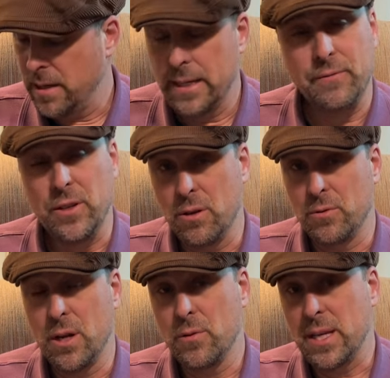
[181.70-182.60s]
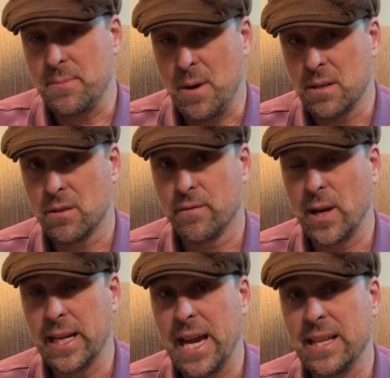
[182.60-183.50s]
If you don't know, they sponsor
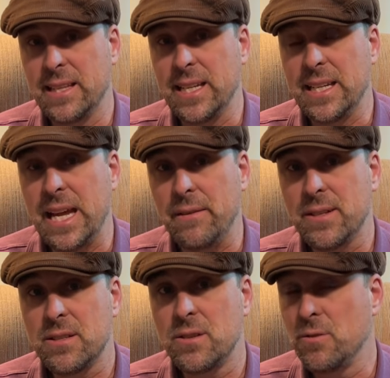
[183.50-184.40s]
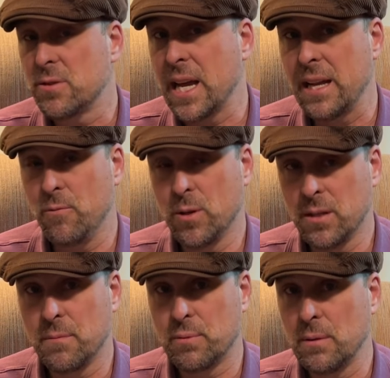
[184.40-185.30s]
Frank Anthony Davis, who's kind of one
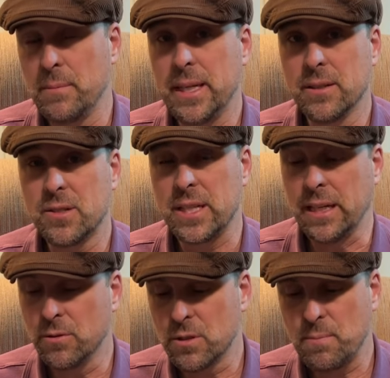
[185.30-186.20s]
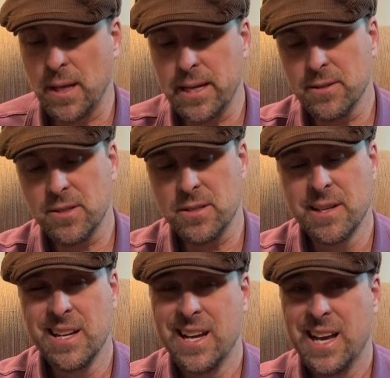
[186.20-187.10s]
of the premier singles players.
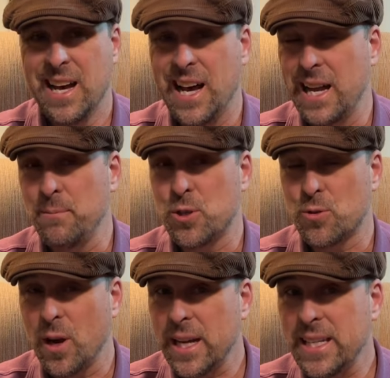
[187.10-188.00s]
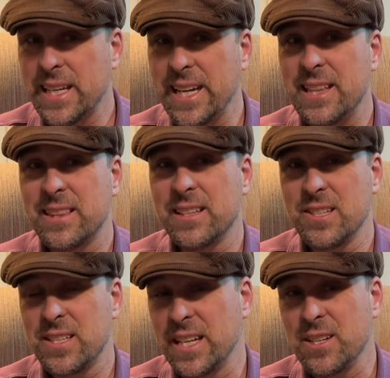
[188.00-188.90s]
I'm trying to get the
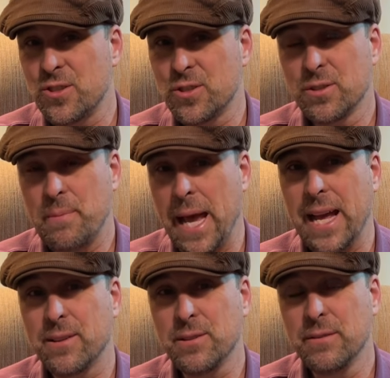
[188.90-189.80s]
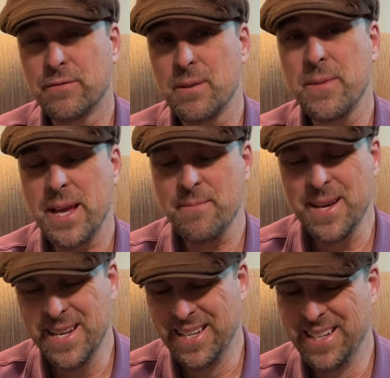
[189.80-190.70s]
signature paddle from them.
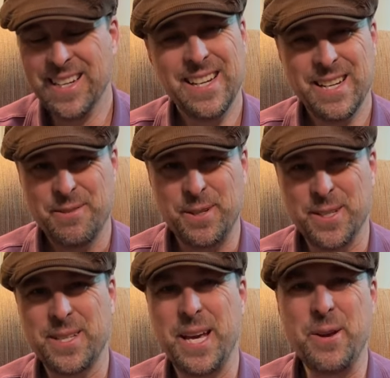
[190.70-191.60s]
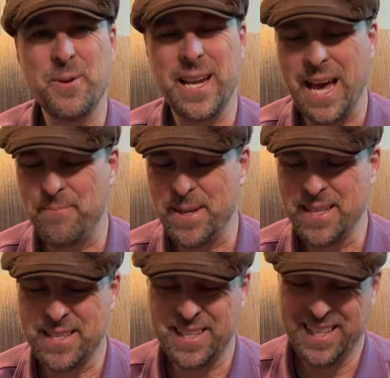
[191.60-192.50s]
We'll see what
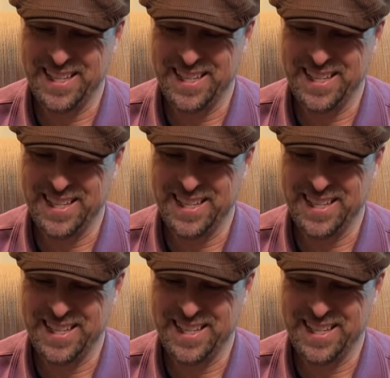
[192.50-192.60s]
happens.